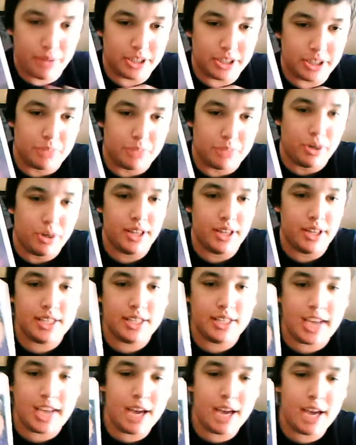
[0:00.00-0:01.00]
much the point of
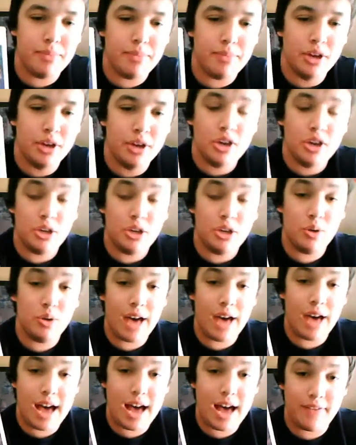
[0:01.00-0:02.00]
this game, you
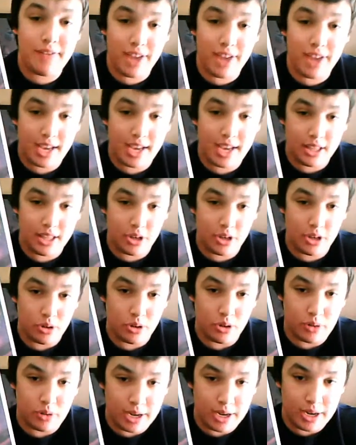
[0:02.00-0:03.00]
have a
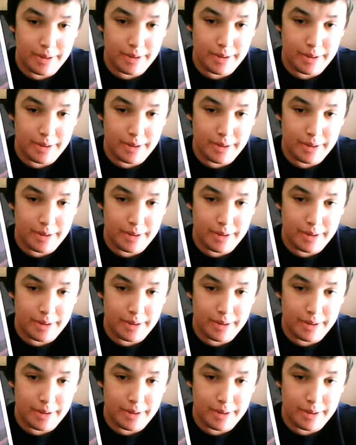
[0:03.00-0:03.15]
little,